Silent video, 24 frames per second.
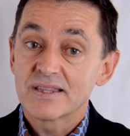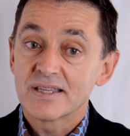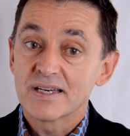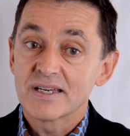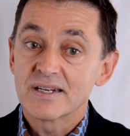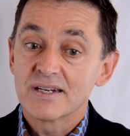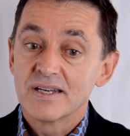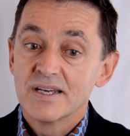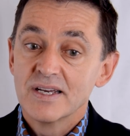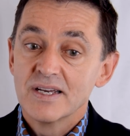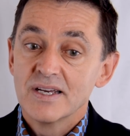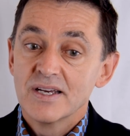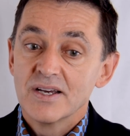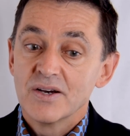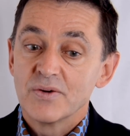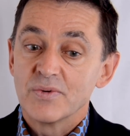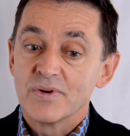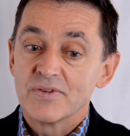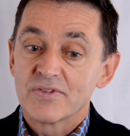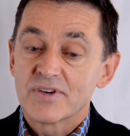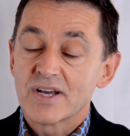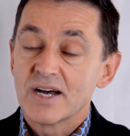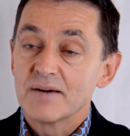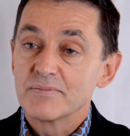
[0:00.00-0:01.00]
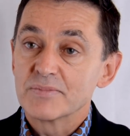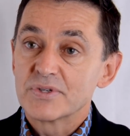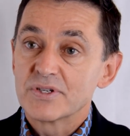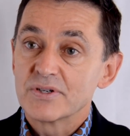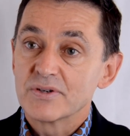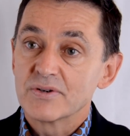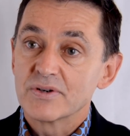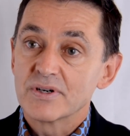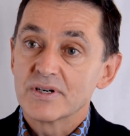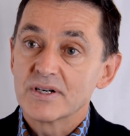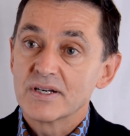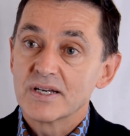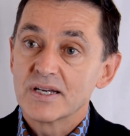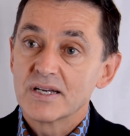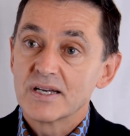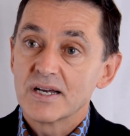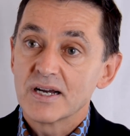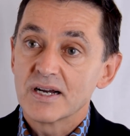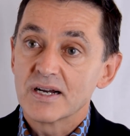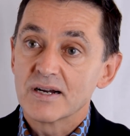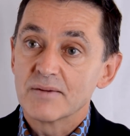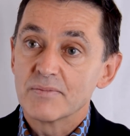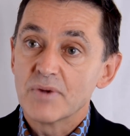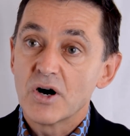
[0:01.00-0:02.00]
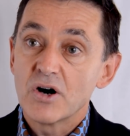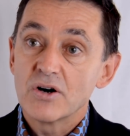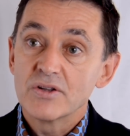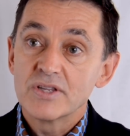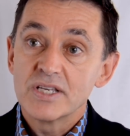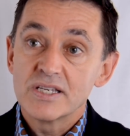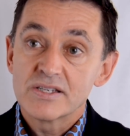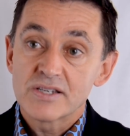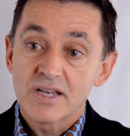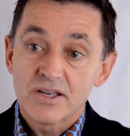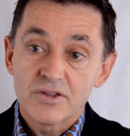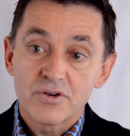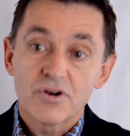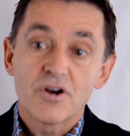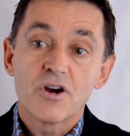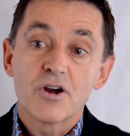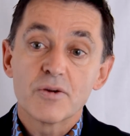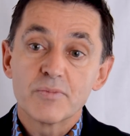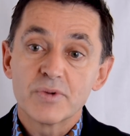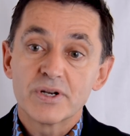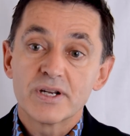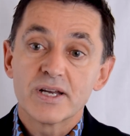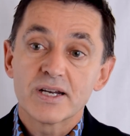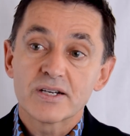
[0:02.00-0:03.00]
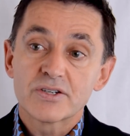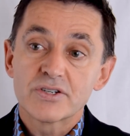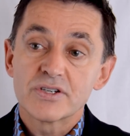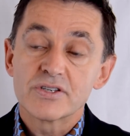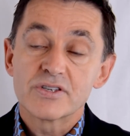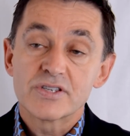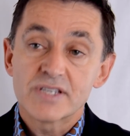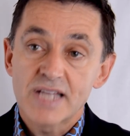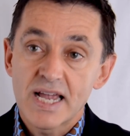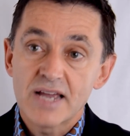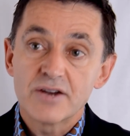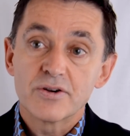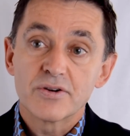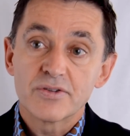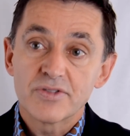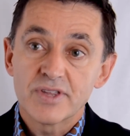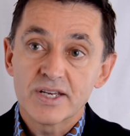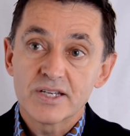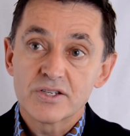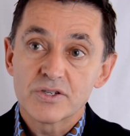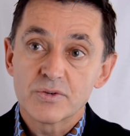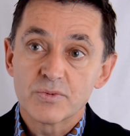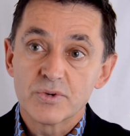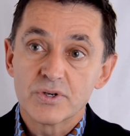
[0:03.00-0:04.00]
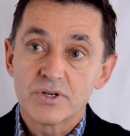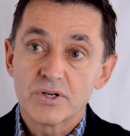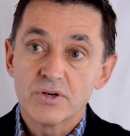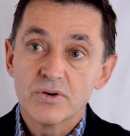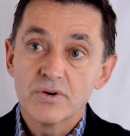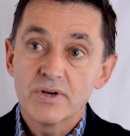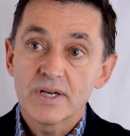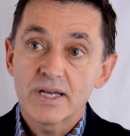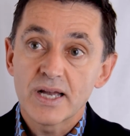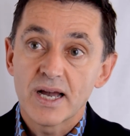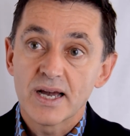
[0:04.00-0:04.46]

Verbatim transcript: that we've come to a, um, all these other harm reduction standard things that we're doing.